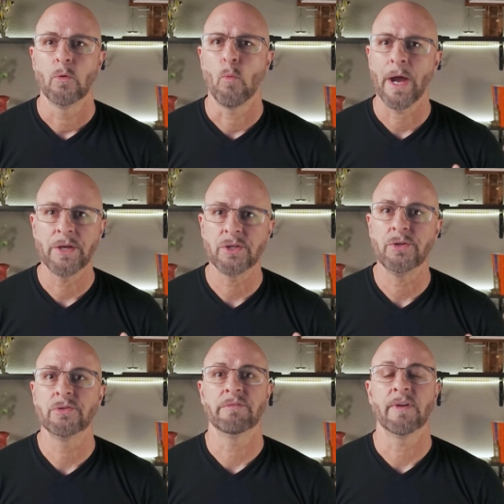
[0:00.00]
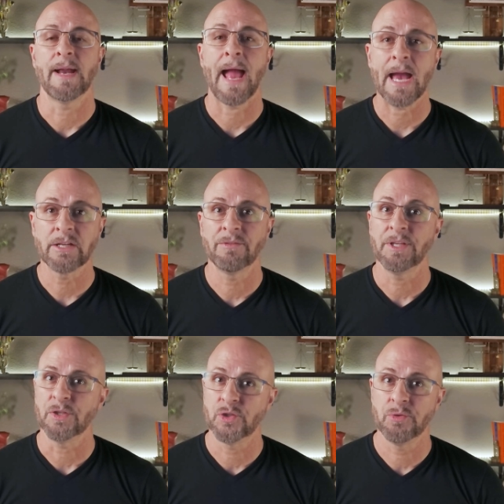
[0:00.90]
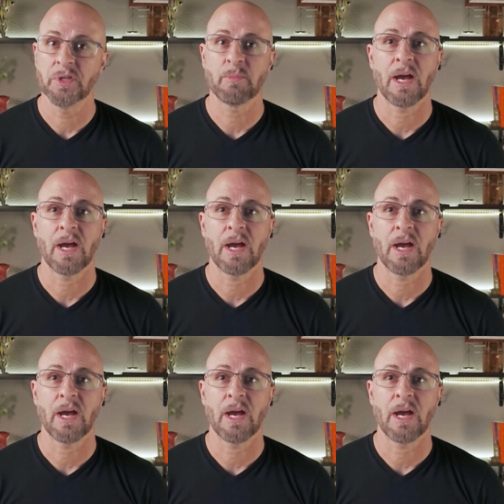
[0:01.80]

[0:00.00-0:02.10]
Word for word: why you should use it very actively as soon as